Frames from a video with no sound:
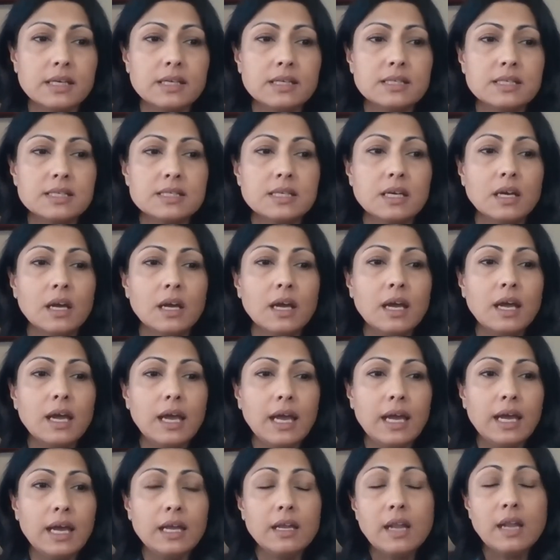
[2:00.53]
is
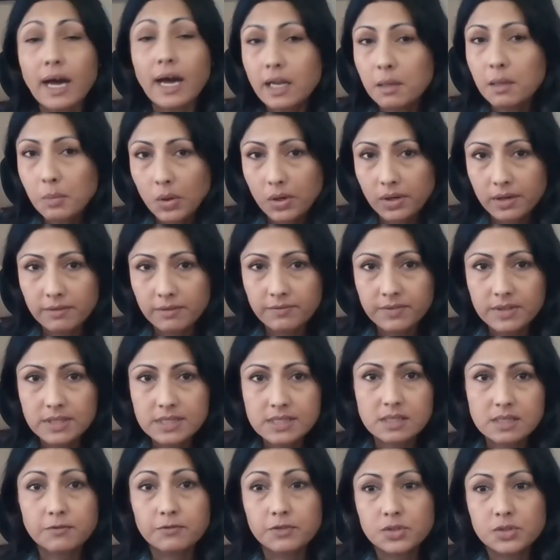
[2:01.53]
a non-immigrant
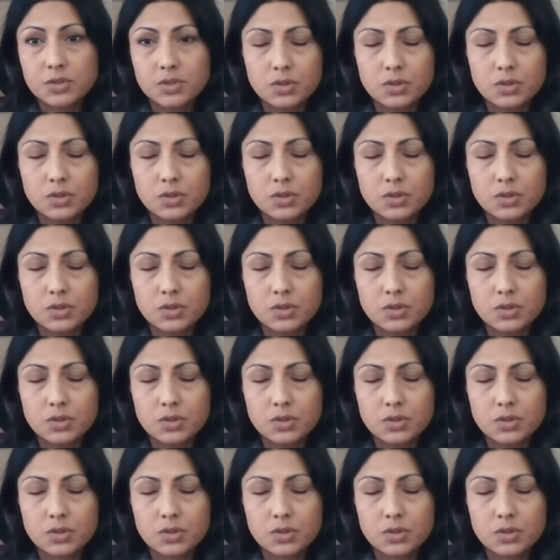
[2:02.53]
visa for